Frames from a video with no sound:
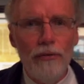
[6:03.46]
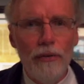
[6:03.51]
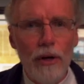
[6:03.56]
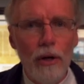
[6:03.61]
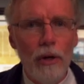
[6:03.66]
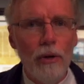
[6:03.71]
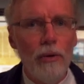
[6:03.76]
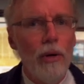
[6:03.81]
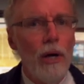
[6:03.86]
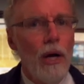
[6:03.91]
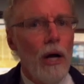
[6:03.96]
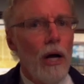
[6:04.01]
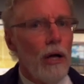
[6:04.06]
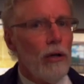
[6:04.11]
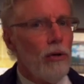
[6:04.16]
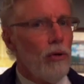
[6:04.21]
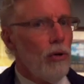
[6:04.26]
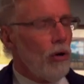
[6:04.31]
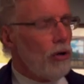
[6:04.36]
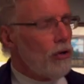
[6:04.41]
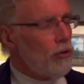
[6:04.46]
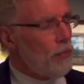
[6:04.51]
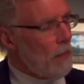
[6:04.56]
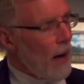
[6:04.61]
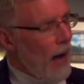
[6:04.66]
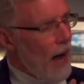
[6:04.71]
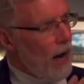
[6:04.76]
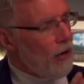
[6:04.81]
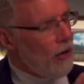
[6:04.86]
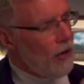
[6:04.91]
view looks
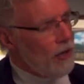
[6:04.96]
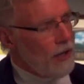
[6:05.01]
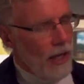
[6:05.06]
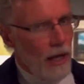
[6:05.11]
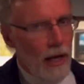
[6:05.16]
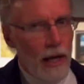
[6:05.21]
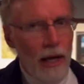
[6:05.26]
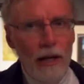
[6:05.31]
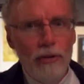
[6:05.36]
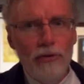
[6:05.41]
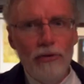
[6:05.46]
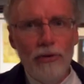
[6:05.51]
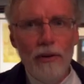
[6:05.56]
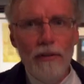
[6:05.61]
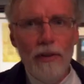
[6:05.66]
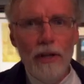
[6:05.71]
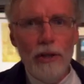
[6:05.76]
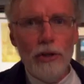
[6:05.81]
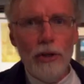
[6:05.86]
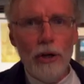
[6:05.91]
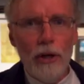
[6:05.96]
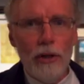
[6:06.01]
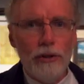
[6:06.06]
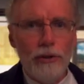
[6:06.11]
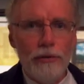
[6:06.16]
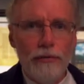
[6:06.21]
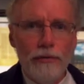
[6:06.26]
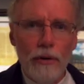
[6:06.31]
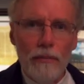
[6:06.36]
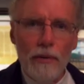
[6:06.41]
back on the history of the
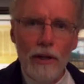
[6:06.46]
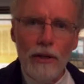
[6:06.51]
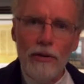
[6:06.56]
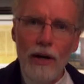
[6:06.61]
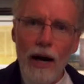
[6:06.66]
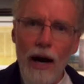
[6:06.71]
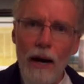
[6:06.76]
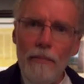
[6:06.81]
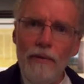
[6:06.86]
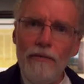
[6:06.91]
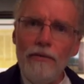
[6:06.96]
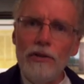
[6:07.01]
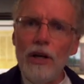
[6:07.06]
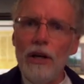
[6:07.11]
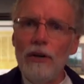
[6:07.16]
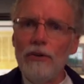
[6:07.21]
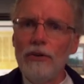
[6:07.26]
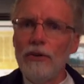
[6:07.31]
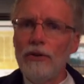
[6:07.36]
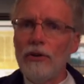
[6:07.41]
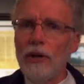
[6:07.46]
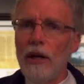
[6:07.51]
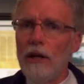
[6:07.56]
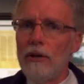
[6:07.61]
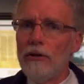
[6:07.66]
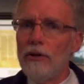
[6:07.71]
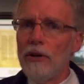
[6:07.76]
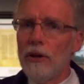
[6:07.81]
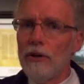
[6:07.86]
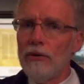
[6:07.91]
church from the time of Jesus
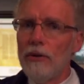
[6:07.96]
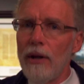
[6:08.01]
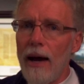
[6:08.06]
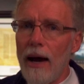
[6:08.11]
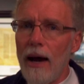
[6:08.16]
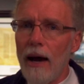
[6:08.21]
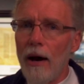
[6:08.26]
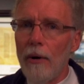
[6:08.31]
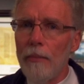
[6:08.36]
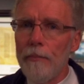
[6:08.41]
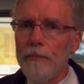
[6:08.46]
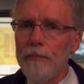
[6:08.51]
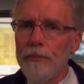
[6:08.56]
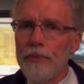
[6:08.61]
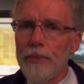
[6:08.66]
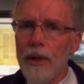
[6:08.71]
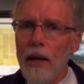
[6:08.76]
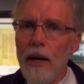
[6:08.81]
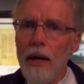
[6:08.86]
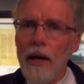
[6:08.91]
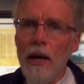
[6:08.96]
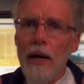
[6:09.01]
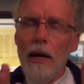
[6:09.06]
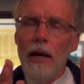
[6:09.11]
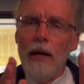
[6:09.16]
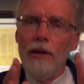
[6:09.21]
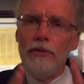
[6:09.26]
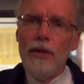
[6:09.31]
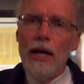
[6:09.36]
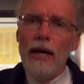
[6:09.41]
until now.
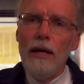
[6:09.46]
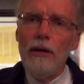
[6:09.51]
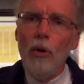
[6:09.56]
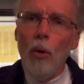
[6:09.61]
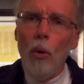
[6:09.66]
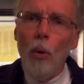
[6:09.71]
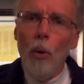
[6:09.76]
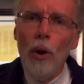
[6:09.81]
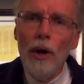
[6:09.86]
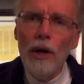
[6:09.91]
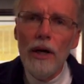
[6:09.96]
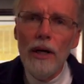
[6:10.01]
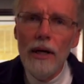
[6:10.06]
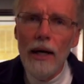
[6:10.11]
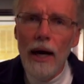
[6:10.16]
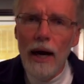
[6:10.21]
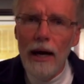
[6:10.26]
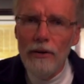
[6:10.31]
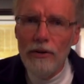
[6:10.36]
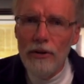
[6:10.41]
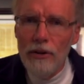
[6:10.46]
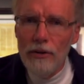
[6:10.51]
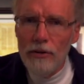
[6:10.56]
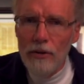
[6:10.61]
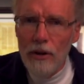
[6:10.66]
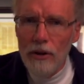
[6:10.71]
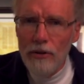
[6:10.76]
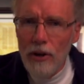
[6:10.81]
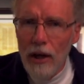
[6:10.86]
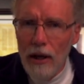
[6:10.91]
It then organizes
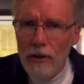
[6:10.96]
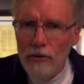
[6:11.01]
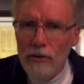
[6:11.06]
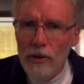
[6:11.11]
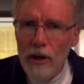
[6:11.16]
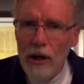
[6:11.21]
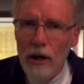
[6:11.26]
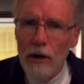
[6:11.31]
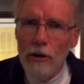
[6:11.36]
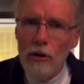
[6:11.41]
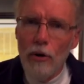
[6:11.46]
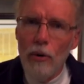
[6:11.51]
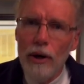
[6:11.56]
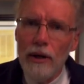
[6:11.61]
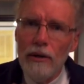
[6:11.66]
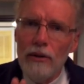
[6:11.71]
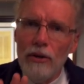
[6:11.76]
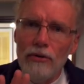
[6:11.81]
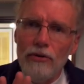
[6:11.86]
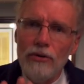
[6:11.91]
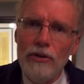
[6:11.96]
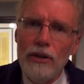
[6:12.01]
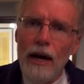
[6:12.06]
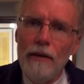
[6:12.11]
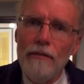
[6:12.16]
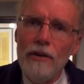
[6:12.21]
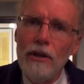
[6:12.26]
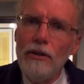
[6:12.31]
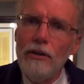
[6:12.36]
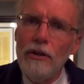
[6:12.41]
this history according to
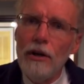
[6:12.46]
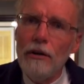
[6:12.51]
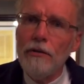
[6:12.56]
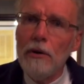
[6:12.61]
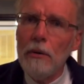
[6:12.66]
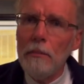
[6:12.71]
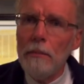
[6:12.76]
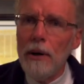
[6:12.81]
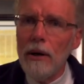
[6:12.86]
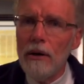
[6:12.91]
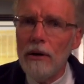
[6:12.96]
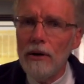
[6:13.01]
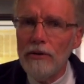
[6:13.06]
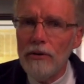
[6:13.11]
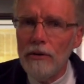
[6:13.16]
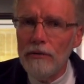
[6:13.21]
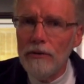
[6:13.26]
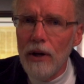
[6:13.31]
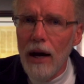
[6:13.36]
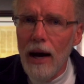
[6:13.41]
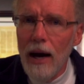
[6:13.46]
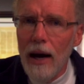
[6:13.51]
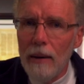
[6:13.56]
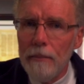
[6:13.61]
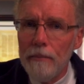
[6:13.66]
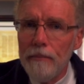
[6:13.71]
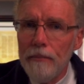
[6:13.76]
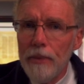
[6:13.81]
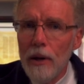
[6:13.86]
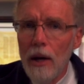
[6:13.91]
seven different periods of time.